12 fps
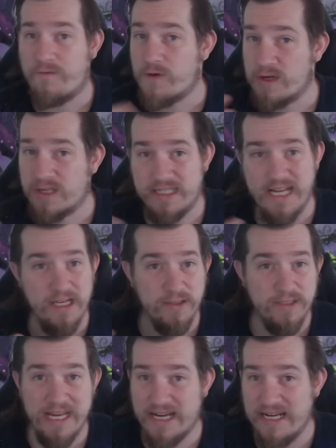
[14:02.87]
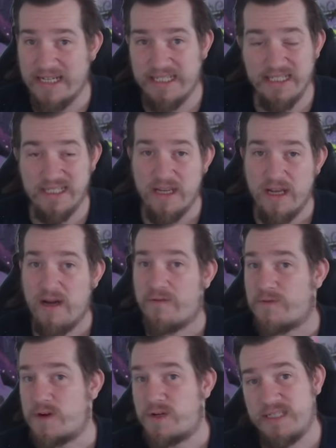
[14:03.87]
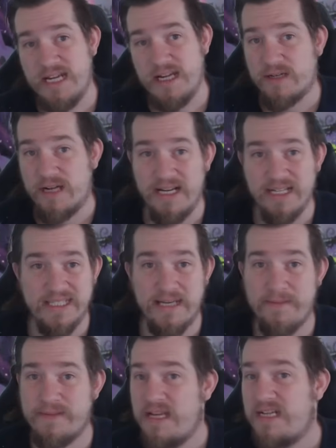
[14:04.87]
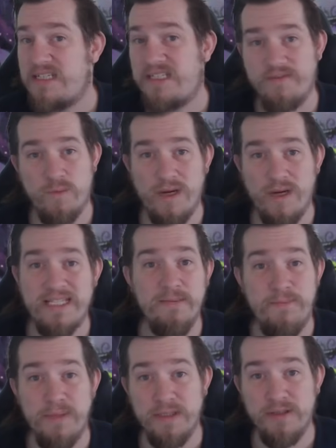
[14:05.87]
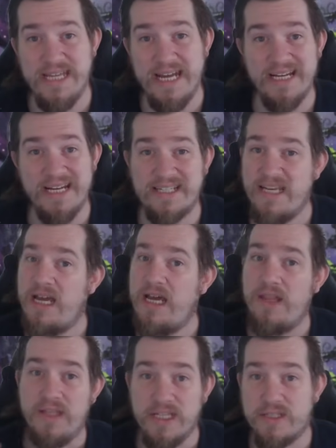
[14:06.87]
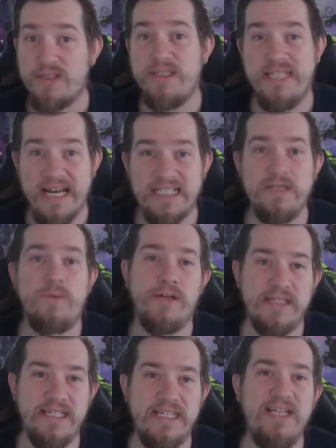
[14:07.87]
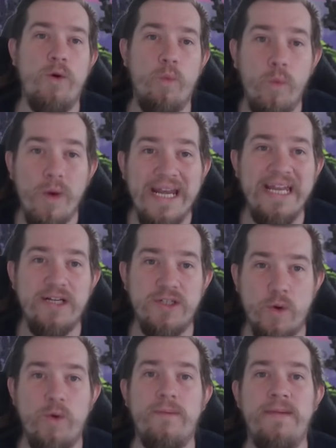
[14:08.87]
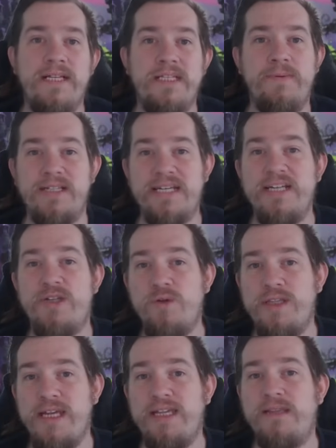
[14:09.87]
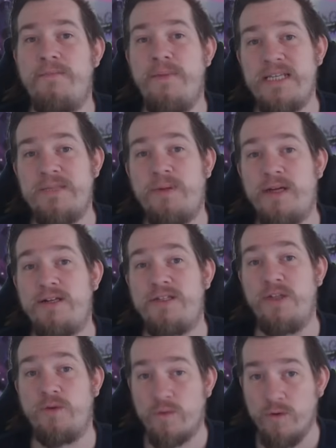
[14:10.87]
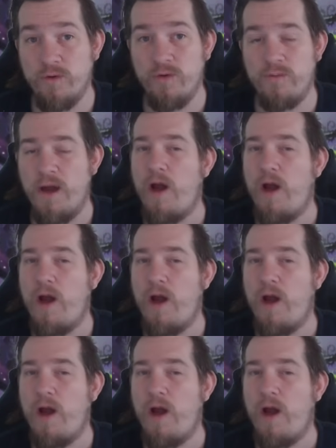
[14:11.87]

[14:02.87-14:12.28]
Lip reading: versatile deck ideas, versatile concepts, different ways to build decks. These are the decks that we are seeing winning tournaments, because I do think the best players in the room